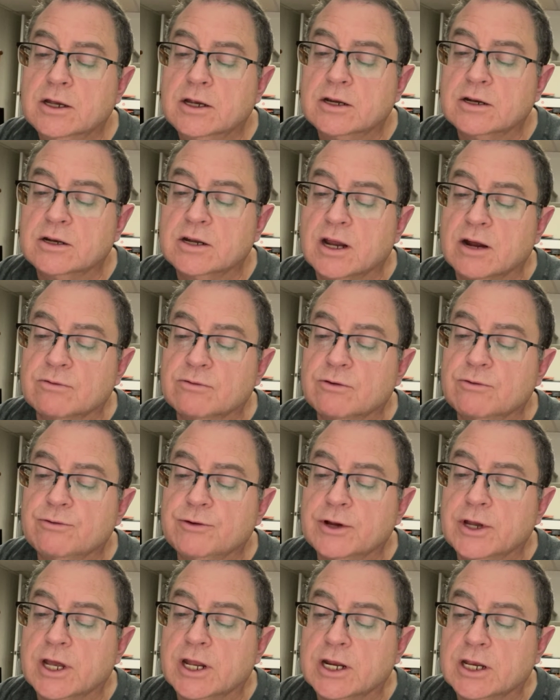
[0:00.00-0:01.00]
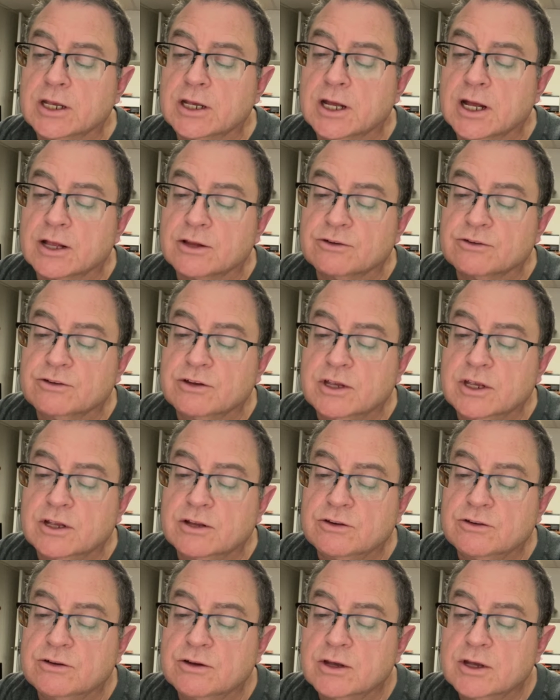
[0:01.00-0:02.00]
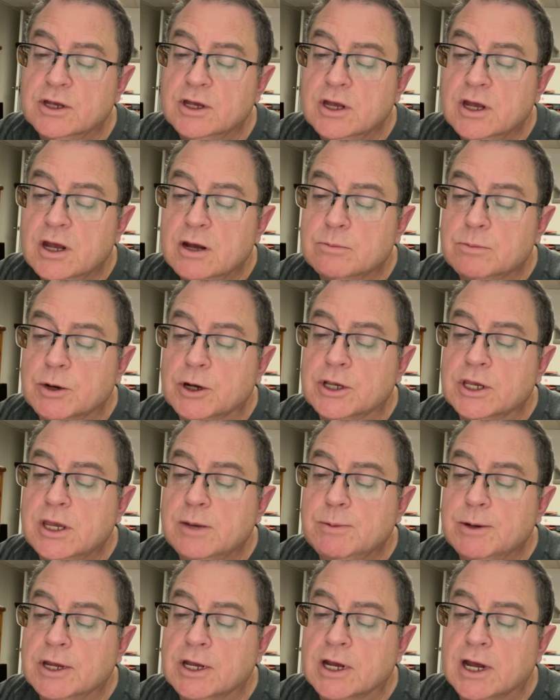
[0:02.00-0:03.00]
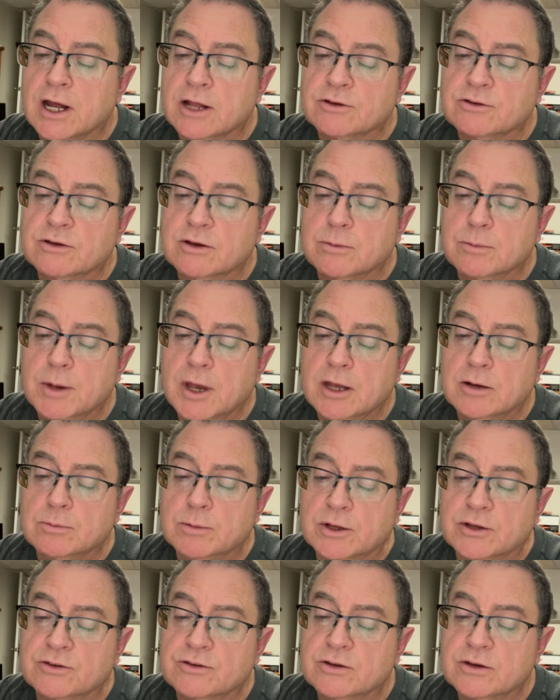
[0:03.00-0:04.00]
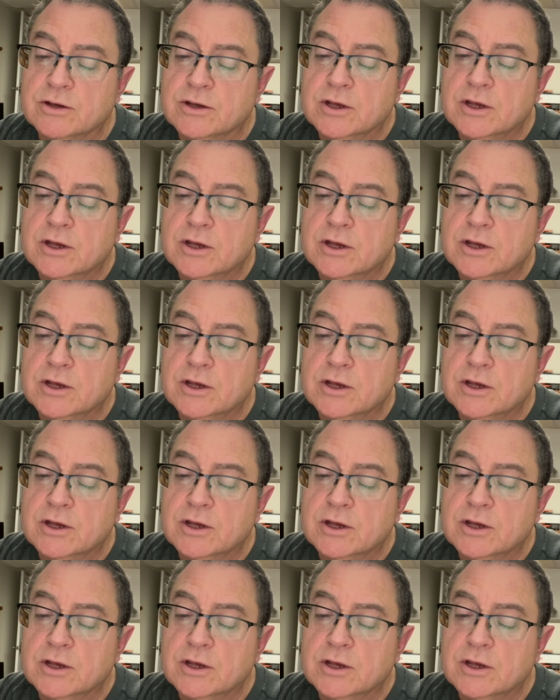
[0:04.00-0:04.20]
never forgetting God's deeds, but keeping God's commandments,